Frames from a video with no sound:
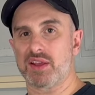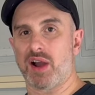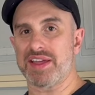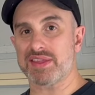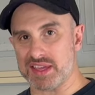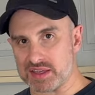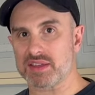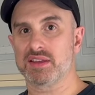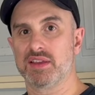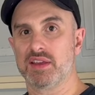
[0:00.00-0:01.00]
I think,
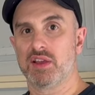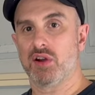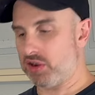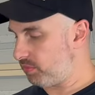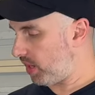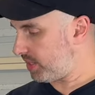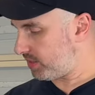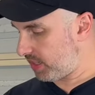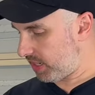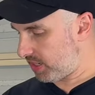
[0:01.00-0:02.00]
on my
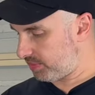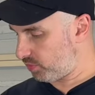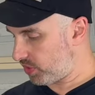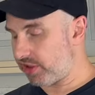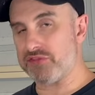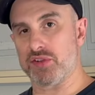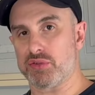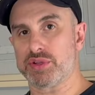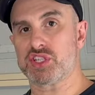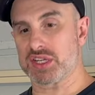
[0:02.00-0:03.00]
when I
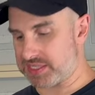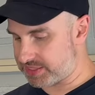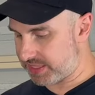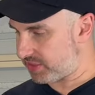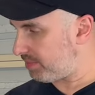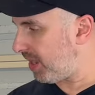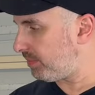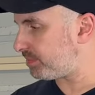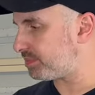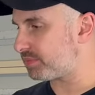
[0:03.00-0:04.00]
originally set them
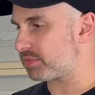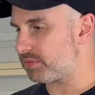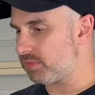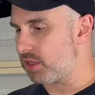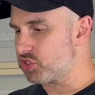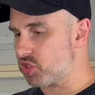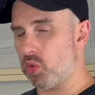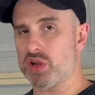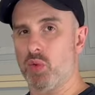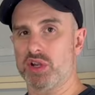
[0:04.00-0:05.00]
up. So what
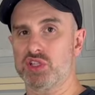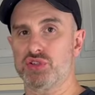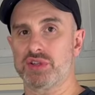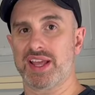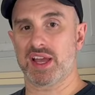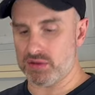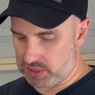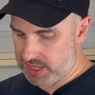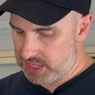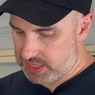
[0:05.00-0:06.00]
I want to do now
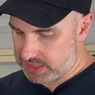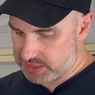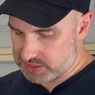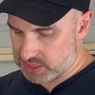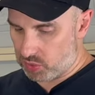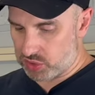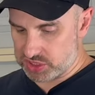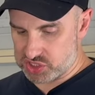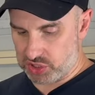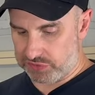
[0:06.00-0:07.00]
is I want to
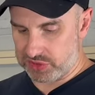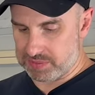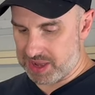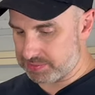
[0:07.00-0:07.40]
soften them up.